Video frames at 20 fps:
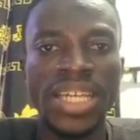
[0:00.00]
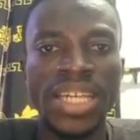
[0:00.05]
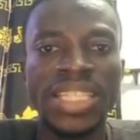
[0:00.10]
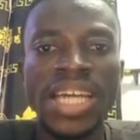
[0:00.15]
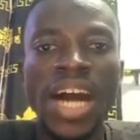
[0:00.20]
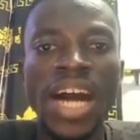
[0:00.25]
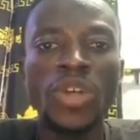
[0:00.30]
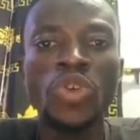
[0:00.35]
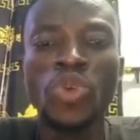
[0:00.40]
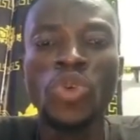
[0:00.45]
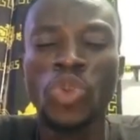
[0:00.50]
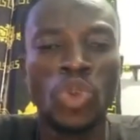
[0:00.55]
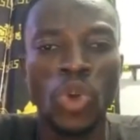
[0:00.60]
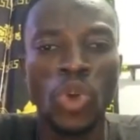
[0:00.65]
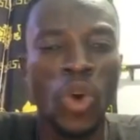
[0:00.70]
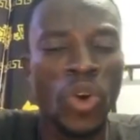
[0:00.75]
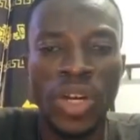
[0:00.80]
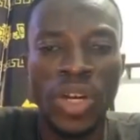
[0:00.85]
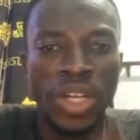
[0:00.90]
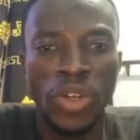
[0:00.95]
yeah, you to
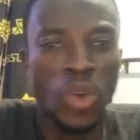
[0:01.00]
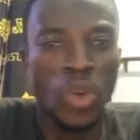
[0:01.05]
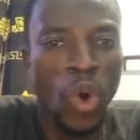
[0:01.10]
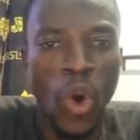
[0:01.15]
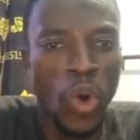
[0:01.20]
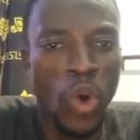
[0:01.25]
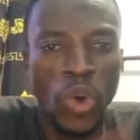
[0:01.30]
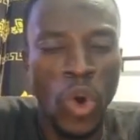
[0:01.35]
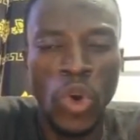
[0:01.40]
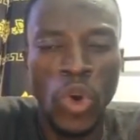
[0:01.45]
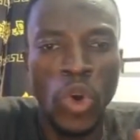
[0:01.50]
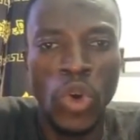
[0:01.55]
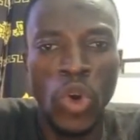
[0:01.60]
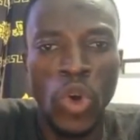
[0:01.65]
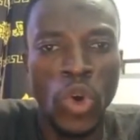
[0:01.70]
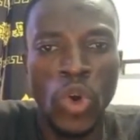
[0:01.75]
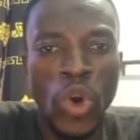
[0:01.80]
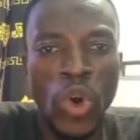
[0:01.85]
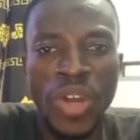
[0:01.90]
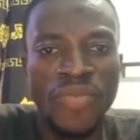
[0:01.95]
know,
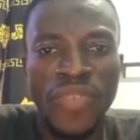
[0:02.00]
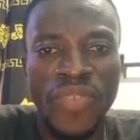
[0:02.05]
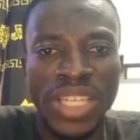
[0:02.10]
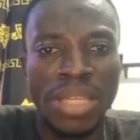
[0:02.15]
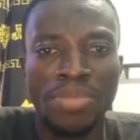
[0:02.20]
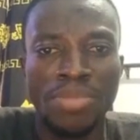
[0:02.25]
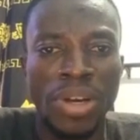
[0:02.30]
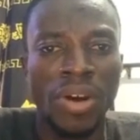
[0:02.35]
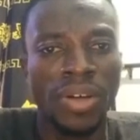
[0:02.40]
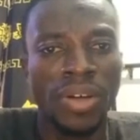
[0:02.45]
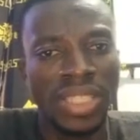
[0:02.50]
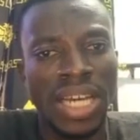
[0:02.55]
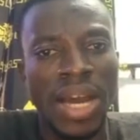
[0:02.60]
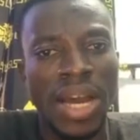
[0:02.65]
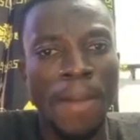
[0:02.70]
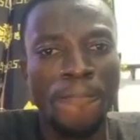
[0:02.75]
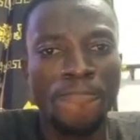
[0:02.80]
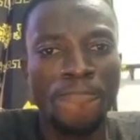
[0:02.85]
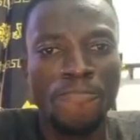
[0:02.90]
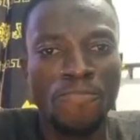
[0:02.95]
no, invest because
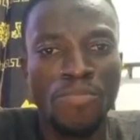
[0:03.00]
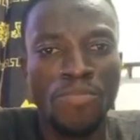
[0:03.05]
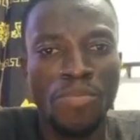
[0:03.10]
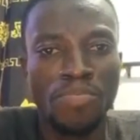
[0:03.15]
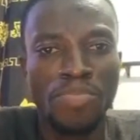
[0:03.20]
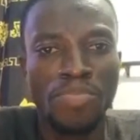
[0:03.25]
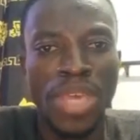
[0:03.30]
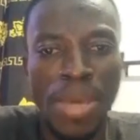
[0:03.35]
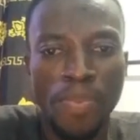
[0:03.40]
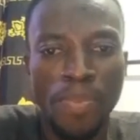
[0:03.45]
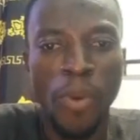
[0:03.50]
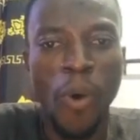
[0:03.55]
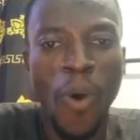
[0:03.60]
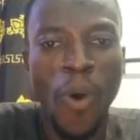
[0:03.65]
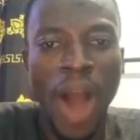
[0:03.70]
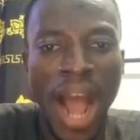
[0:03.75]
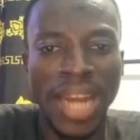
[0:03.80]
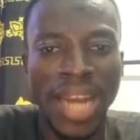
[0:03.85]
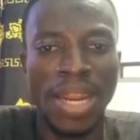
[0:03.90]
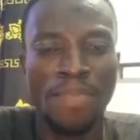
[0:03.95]

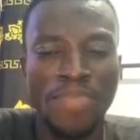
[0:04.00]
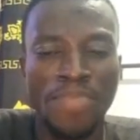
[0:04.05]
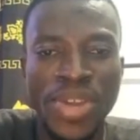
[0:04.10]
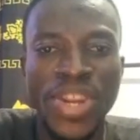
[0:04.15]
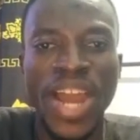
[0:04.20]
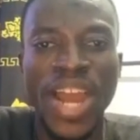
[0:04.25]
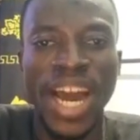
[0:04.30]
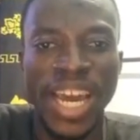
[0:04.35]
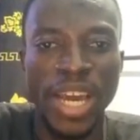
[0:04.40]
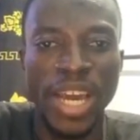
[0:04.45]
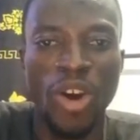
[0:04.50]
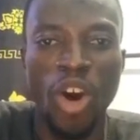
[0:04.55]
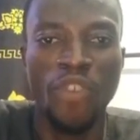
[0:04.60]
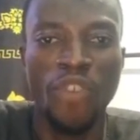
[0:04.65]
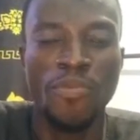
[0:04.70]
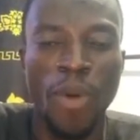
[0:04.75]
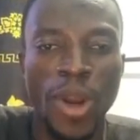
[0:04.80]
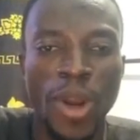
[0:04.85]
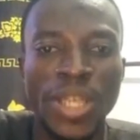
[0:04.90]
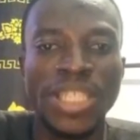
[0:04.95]
people at the pinnacle
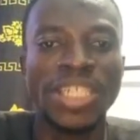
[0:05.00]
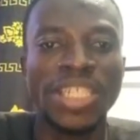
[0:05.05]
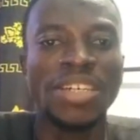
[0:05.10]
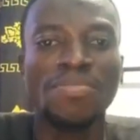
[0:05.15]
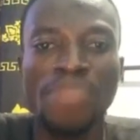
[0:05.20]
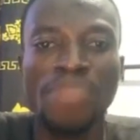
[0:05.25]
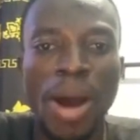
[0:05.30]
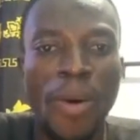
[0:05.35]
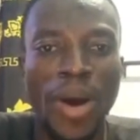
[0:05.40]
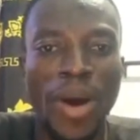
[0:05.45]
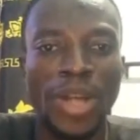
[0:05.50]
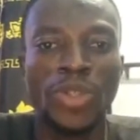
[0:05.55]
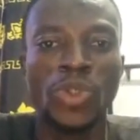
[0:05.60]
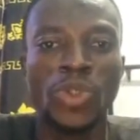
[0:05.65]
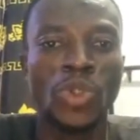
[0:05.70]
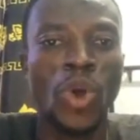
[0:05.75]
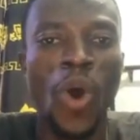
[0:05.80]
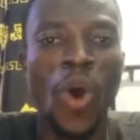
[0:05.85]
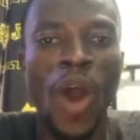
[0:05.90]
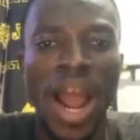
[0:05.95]
of political power and
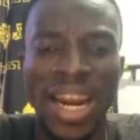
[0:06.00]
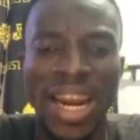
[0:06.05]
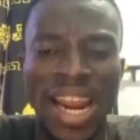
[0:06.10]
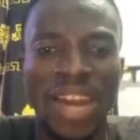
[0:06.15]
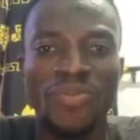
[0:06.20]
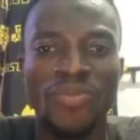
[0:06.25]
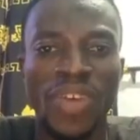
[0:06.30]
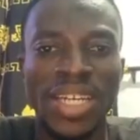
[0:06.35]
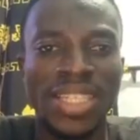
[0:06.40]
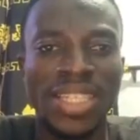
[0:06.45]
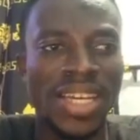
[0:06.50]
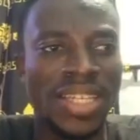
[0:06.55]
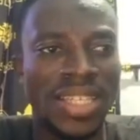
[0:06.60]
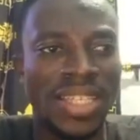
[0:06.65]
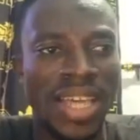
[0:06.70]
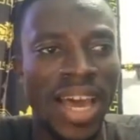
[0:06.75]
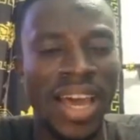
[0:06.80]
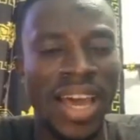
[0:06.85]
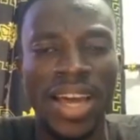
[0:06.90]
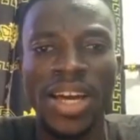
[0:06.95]
saw an advantage,
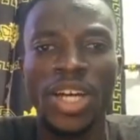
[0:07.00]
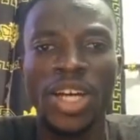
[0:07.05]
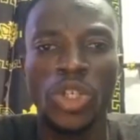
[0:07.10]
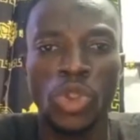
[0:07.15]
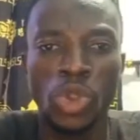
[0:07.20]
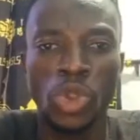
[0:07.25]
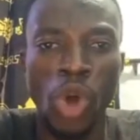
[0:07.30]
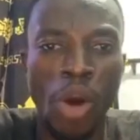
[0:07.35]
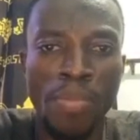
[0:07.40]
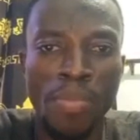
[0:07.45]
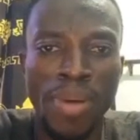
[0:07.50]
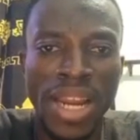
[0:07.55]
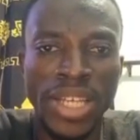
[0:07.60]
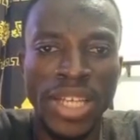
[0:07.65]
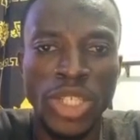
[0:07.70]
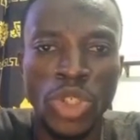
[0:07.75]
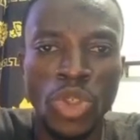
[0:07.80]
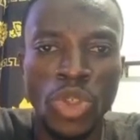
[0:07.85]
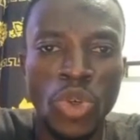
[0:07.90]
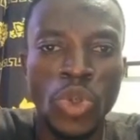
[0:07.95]
say,
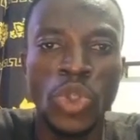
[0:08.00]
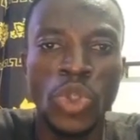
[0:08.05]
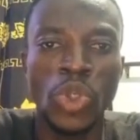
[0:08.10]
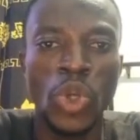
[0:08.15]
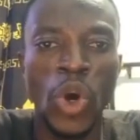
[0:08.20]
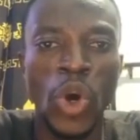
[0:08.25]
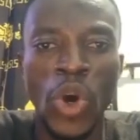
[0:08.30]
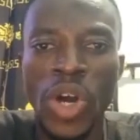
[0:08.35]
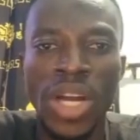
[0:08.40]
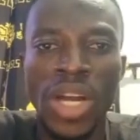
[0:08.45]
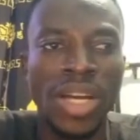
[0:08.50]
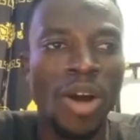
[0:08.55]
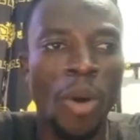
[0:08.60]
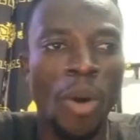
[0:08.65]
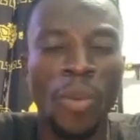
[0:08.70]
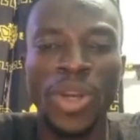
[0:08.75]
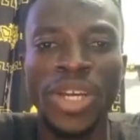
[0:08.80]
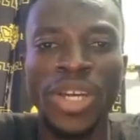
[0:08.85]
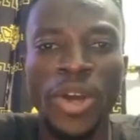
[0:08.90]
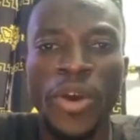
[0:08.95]
jobless you to know,
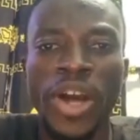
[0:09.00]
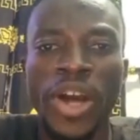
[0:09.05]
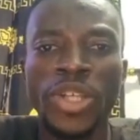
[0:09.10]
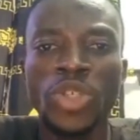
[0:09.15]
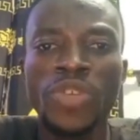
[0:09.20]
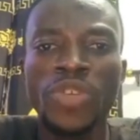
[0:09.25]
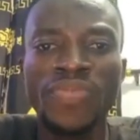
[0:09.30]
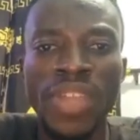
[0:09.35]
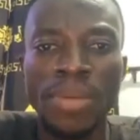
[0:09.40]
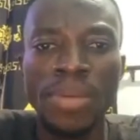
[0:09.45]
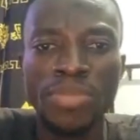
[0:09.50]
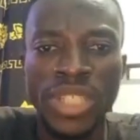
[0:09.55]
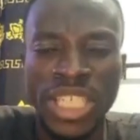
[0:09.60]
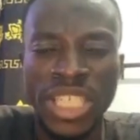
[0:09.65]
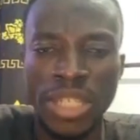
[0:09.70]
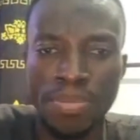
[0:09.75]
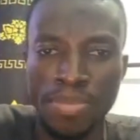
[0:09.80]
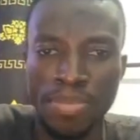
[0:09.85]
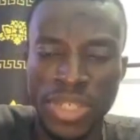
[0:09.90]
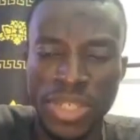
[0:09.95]
only you can give them
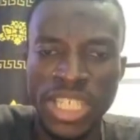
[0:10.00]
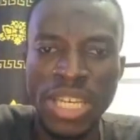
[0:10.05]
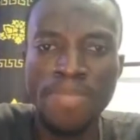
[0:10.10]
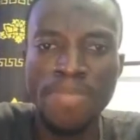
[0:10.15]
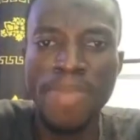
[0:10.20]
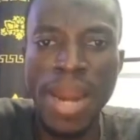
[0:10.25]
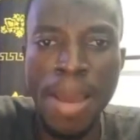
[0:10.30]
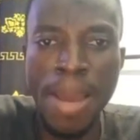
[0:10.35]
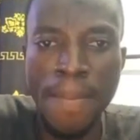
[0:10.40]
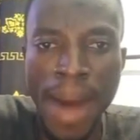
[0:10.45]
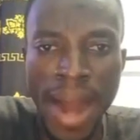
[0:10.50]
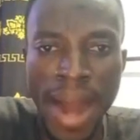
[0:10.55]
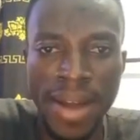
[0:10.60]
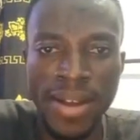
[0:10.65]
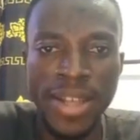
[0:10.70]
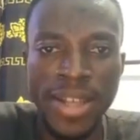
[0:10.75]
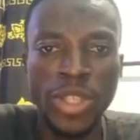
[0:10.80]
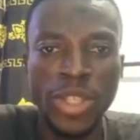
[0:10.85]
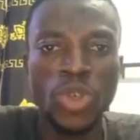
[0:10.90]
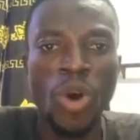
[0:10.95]
cheap labor
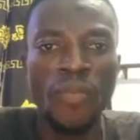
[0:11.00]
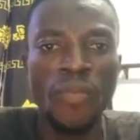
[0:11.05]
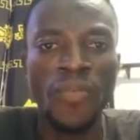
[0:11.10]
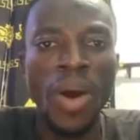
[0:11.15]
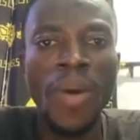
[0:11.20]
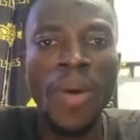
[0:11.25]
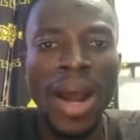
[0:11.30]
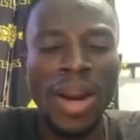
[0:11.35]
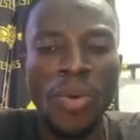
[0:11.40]
into your power.